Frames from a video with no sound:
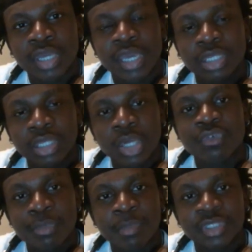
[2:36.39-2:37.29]
and learn
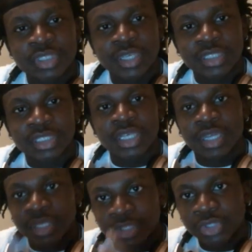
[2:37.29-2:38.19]
from my mistakes
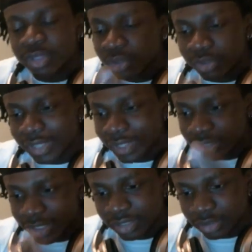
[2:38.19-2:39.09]
and
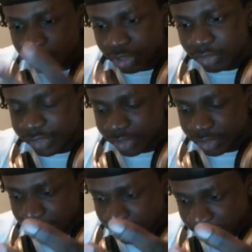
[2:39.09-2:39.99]
like literally